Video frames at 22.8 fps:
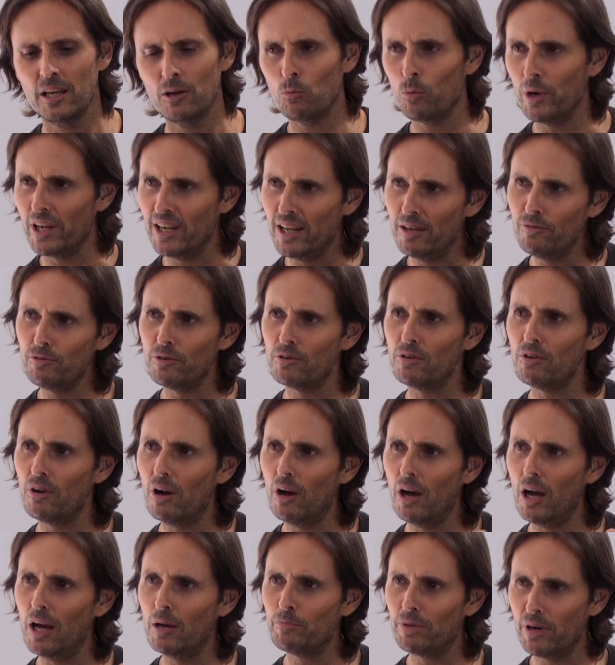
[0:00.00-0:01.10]
whenever
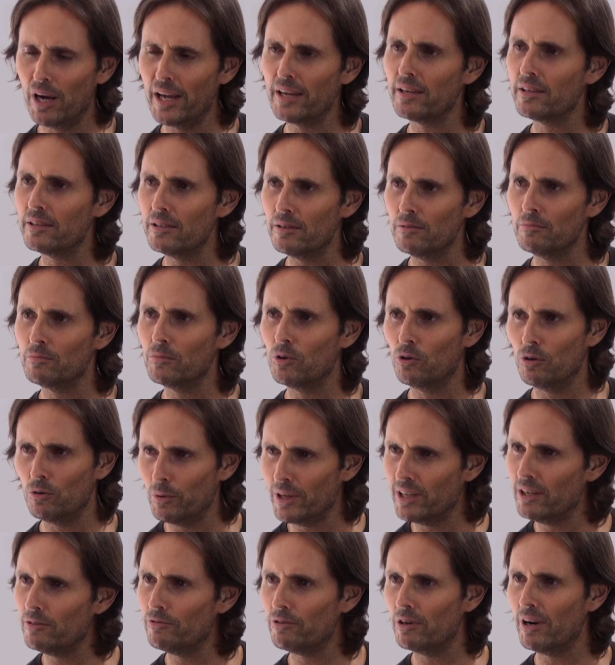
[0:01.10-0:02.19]
I break them or
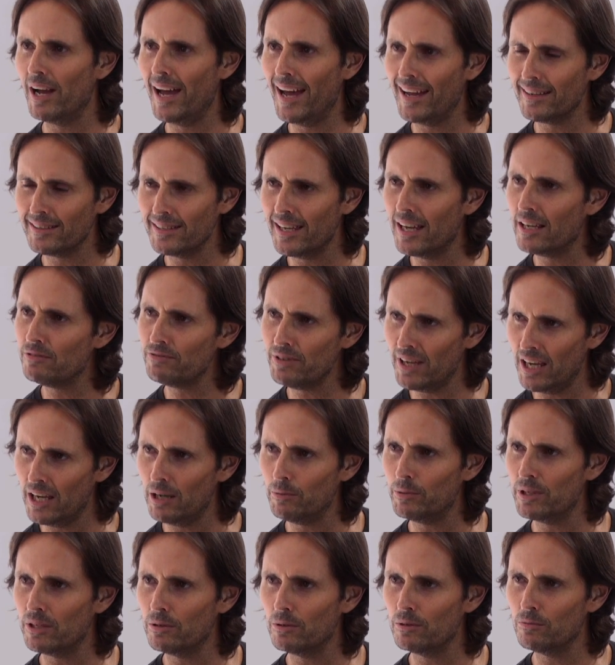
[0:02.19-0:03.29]
whenever I act out of
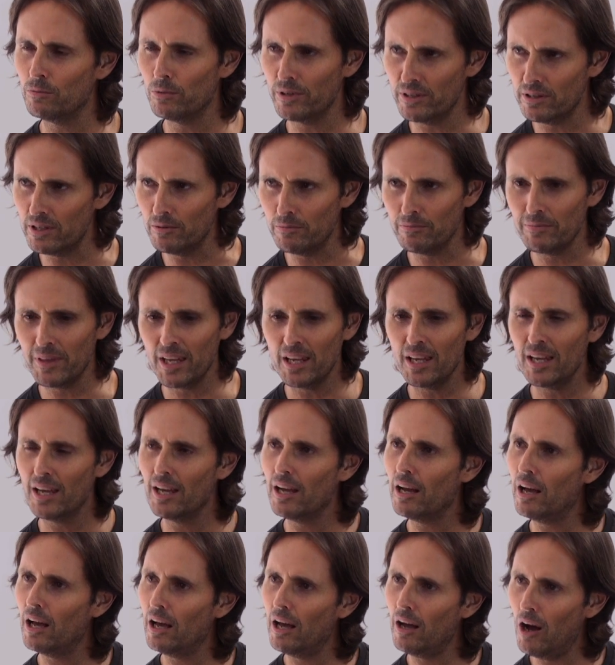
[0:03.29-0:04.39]
harmony with them,
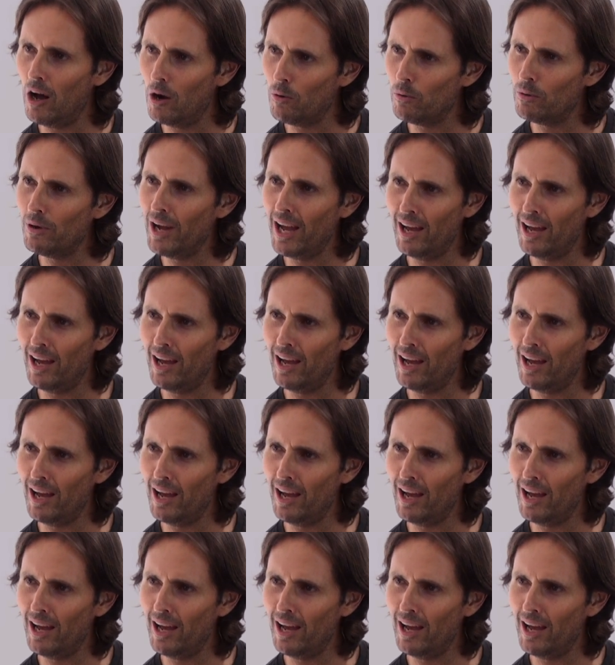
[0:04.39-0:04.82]
I will